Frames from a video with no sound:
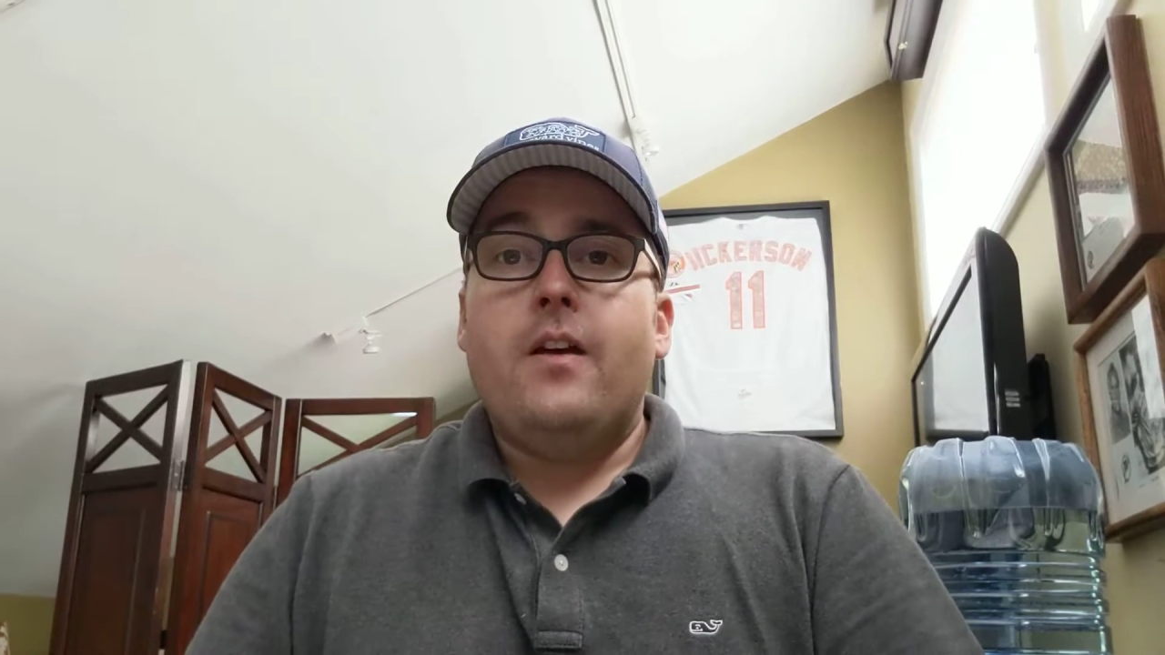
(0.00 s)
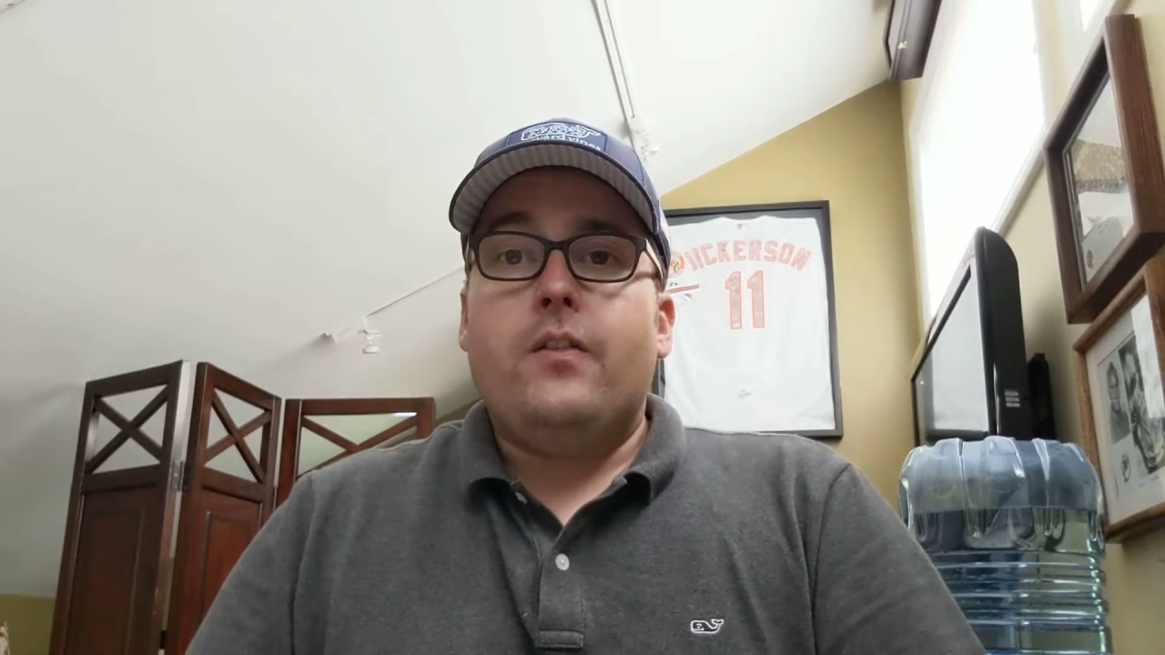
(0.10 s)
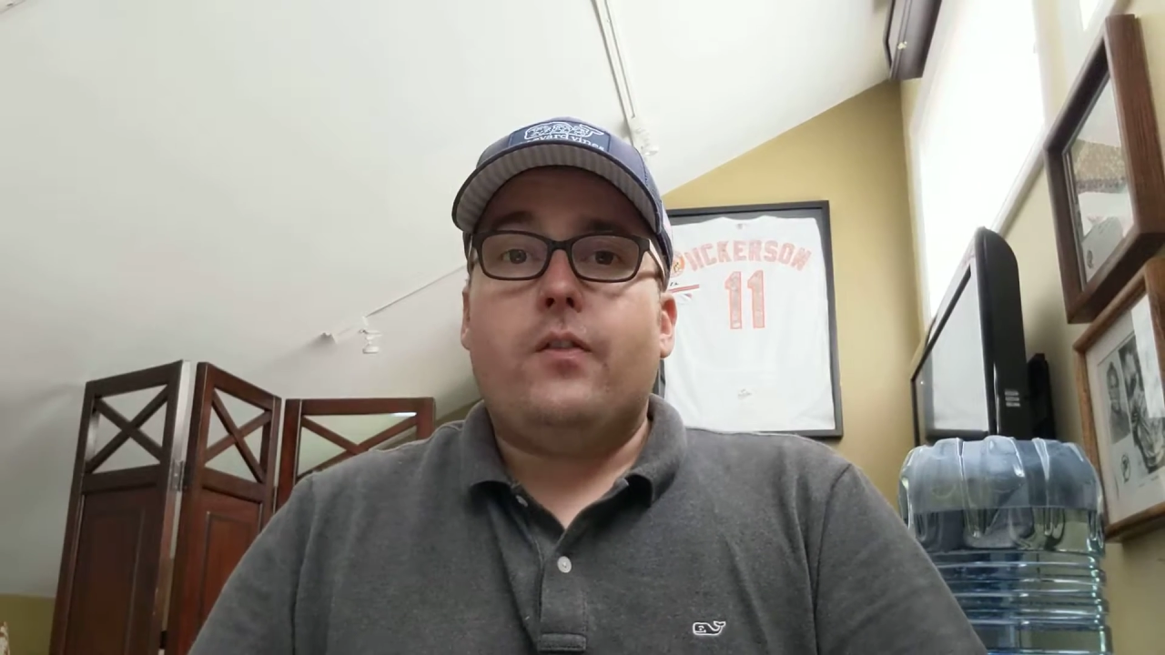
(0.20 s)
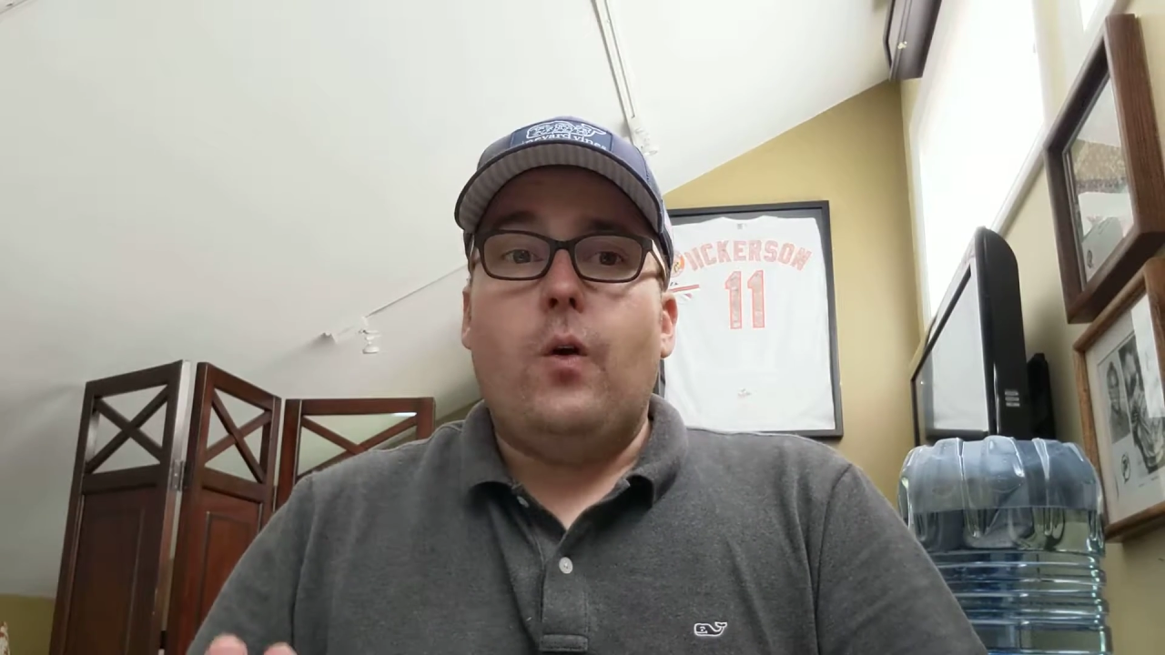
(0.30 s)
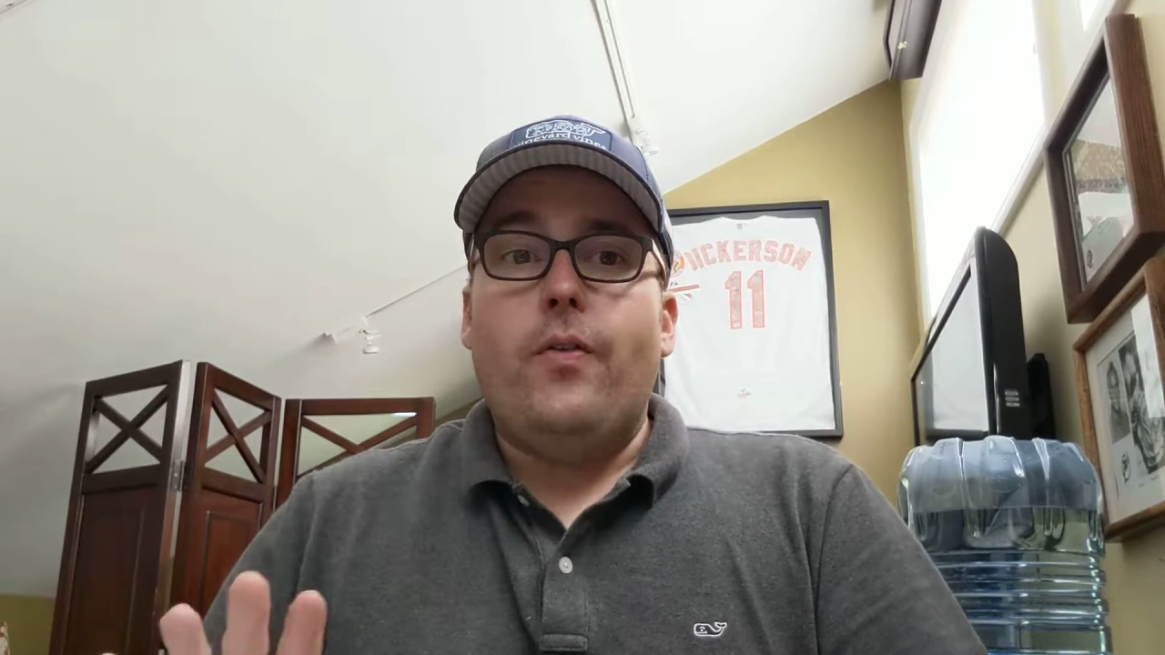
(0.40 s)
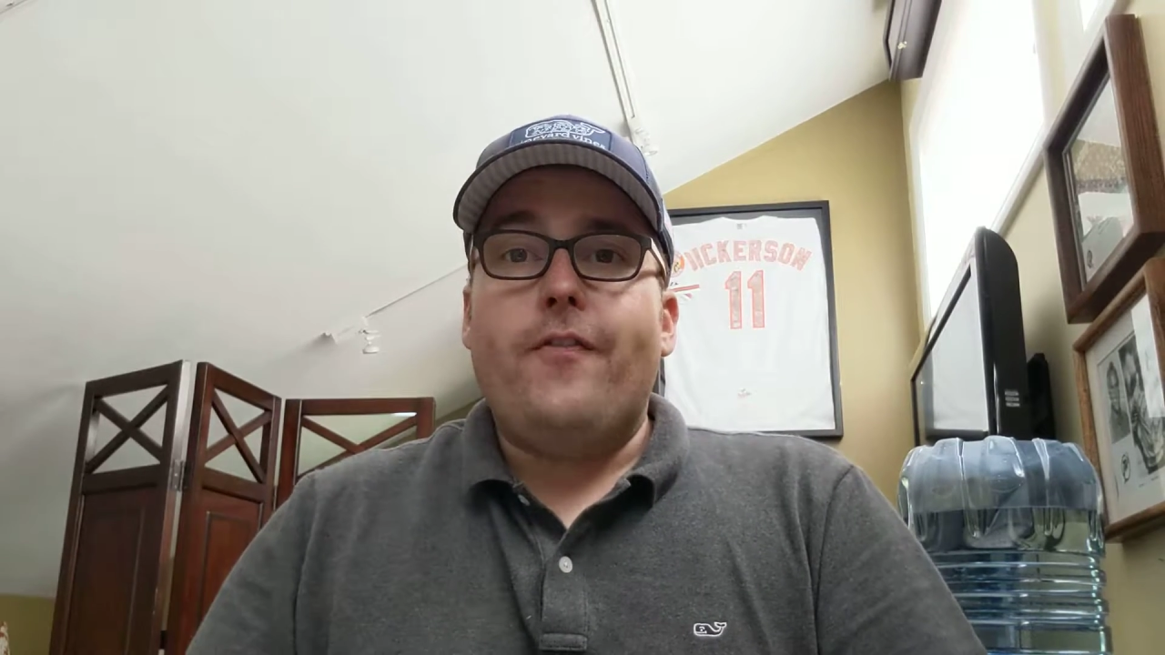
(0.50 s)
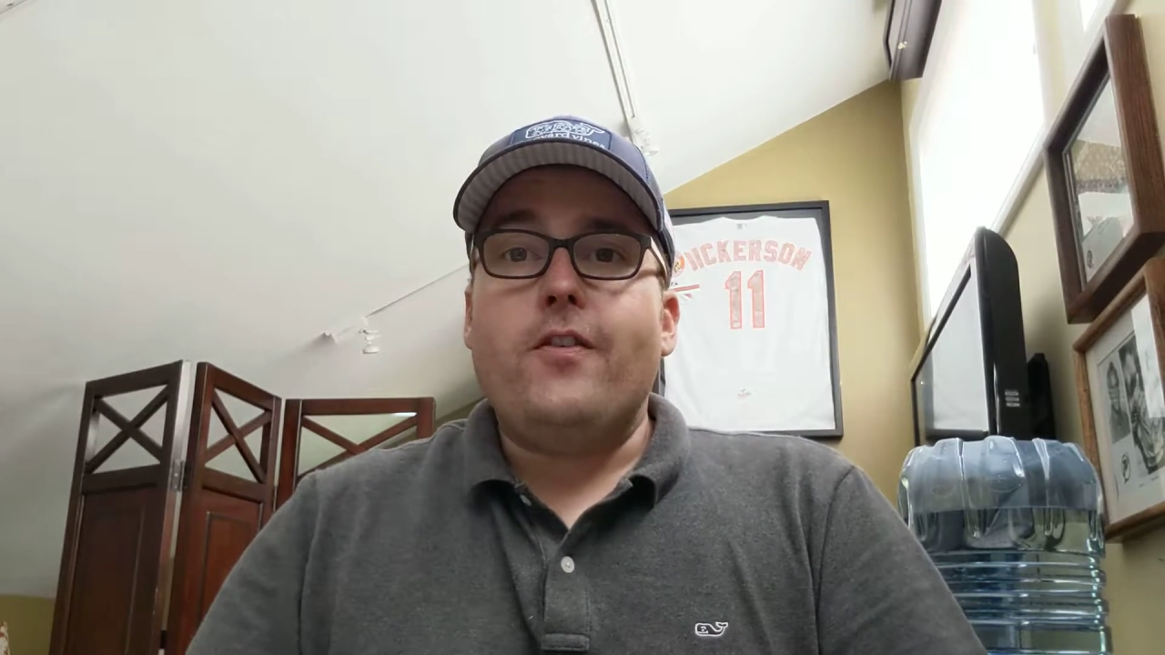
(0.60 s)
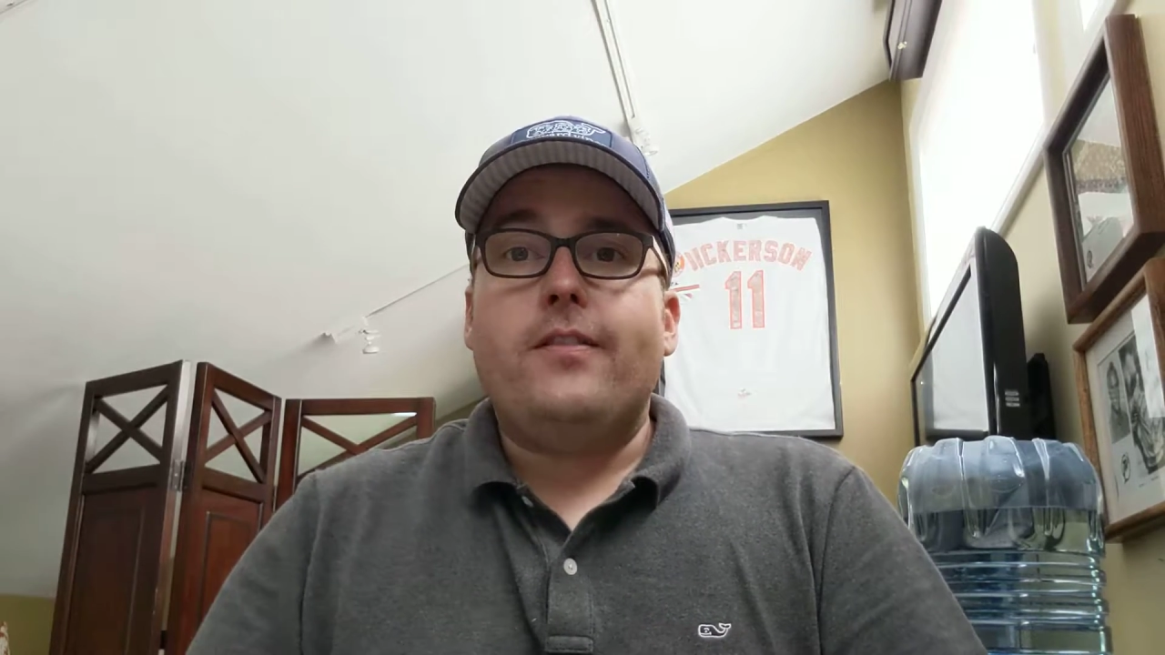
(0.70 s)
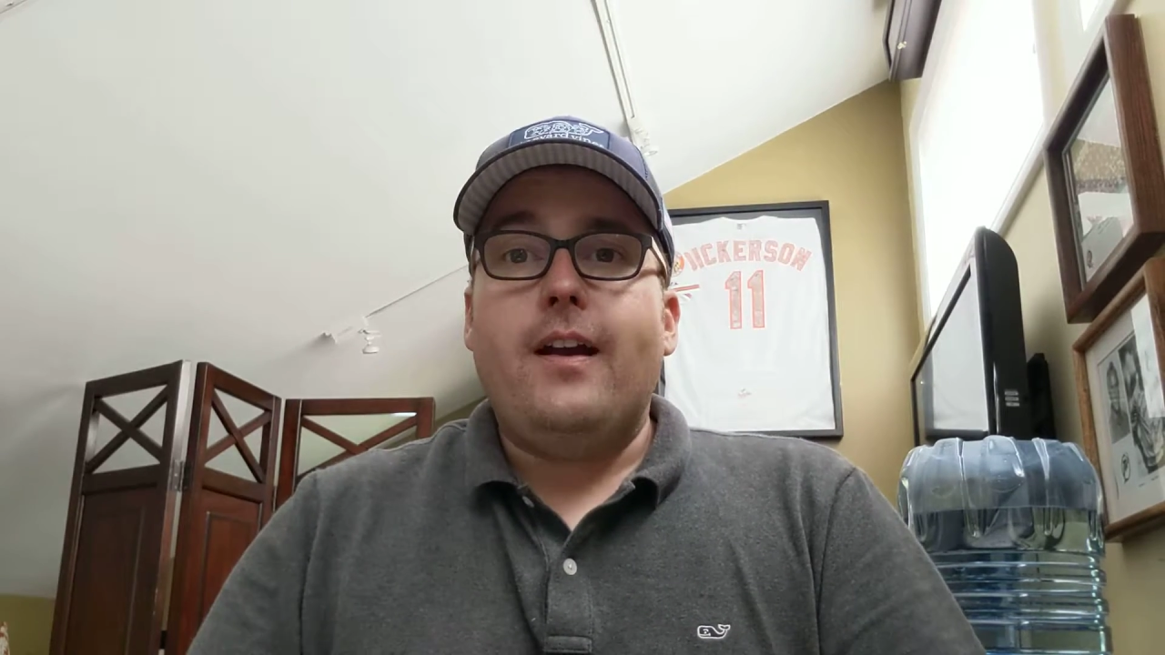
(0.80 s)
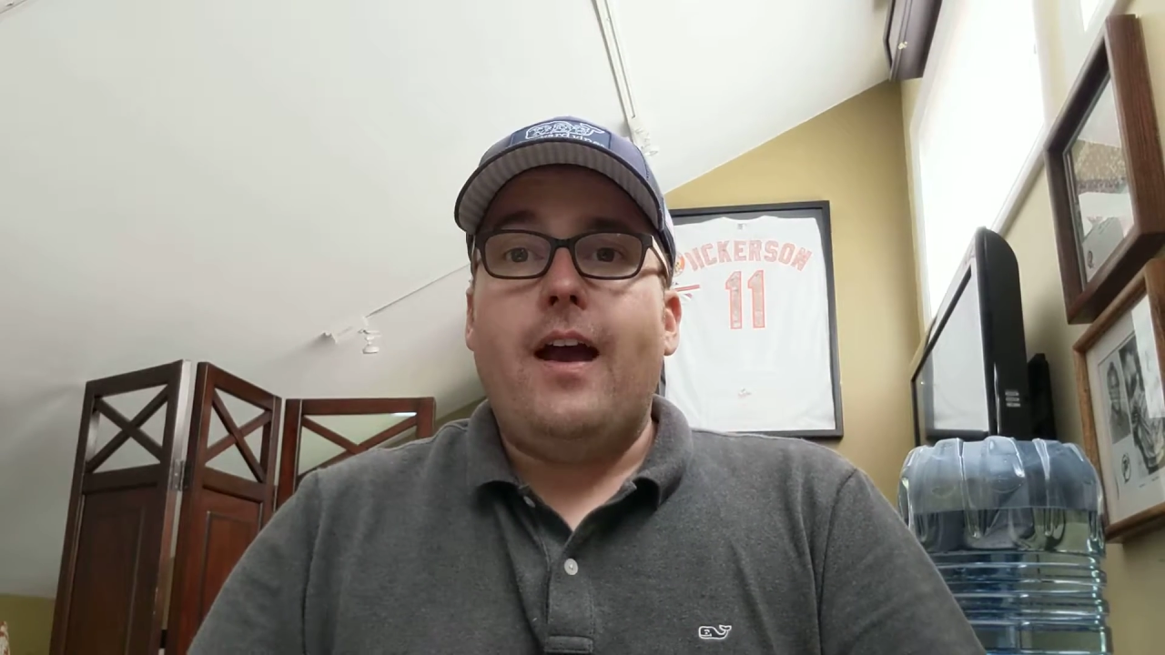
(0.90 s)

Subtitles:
So the first thing